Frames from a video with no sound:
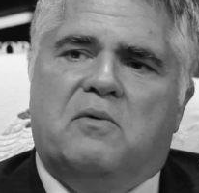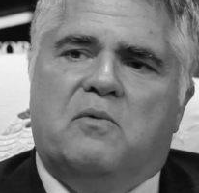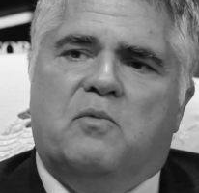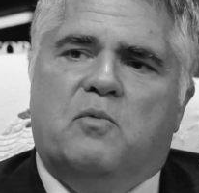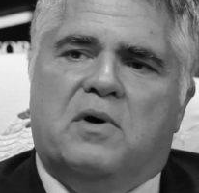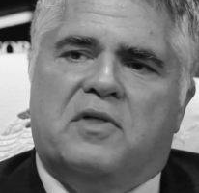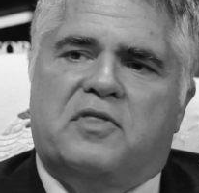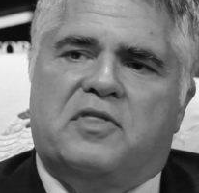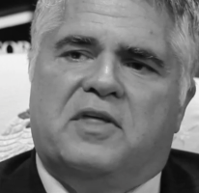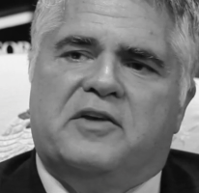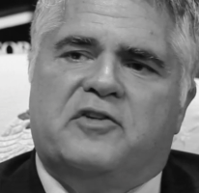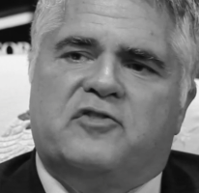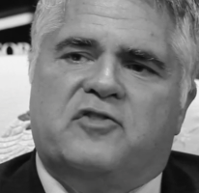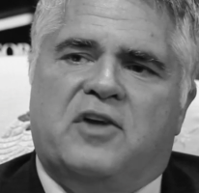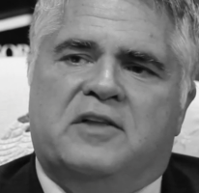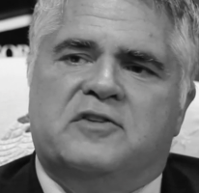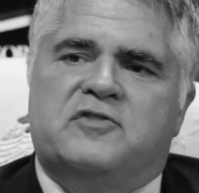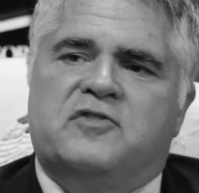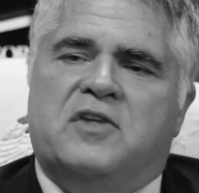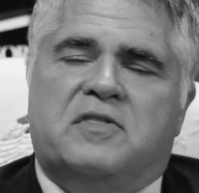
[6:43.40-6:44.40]
with a
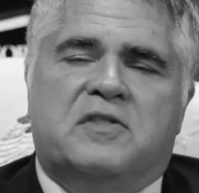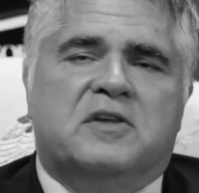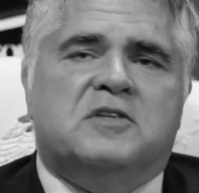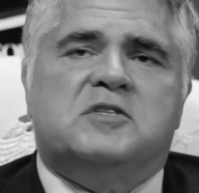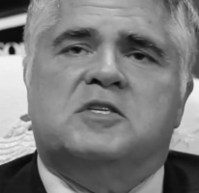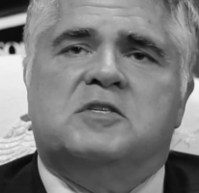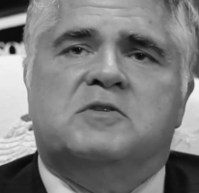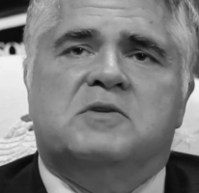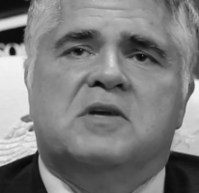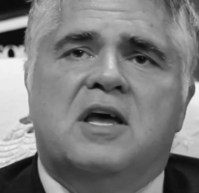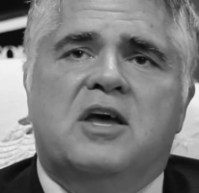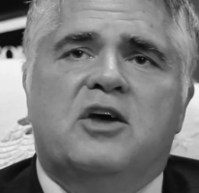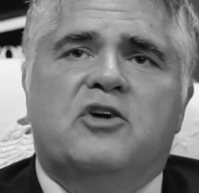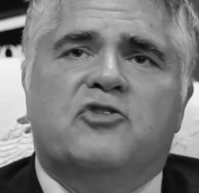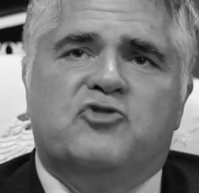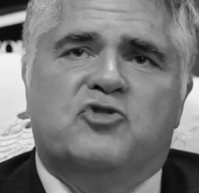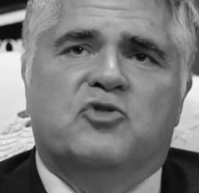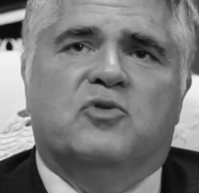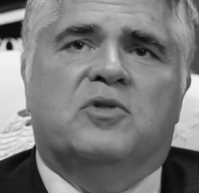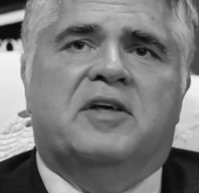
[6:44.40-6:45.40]
sense that this is
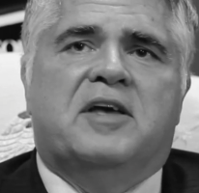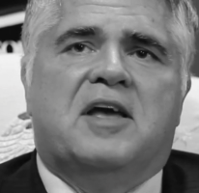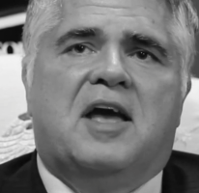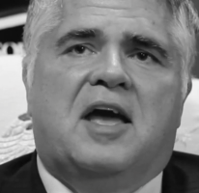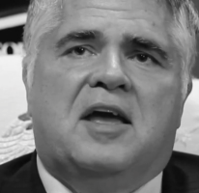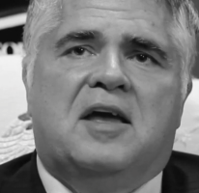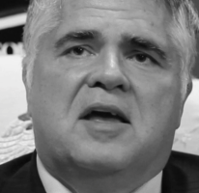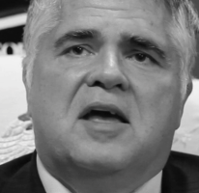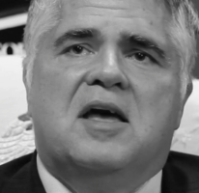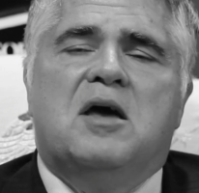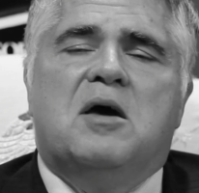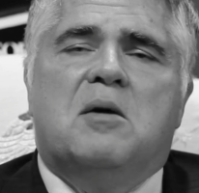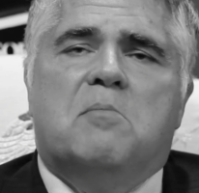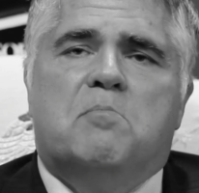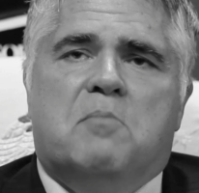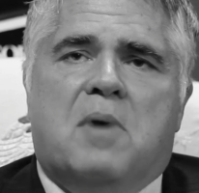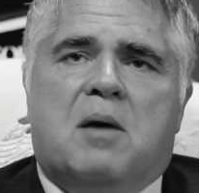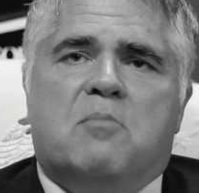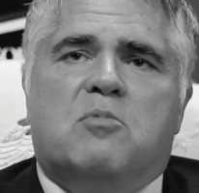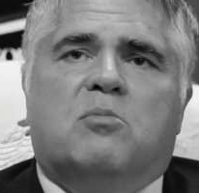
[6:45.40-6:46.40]
truly a
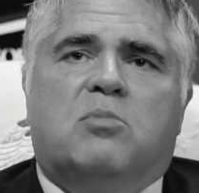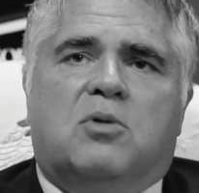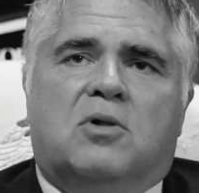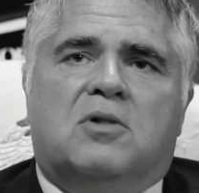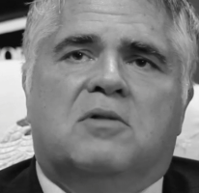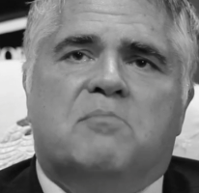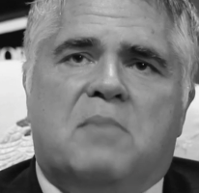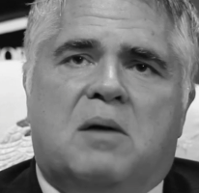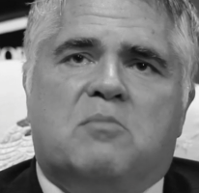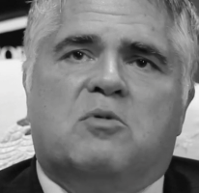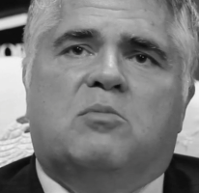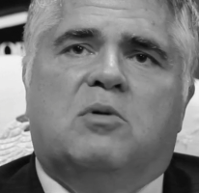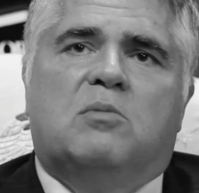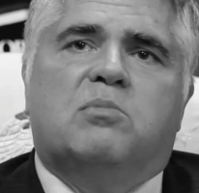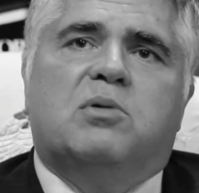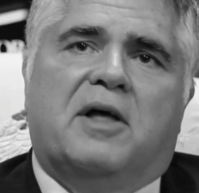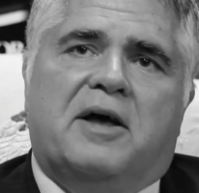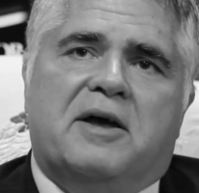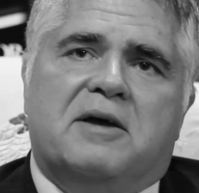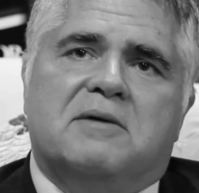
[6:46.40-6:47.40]
memorable, memorable
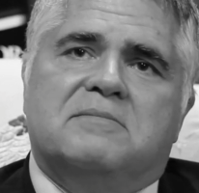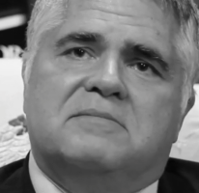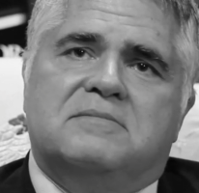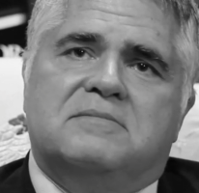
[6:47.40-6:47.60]
play.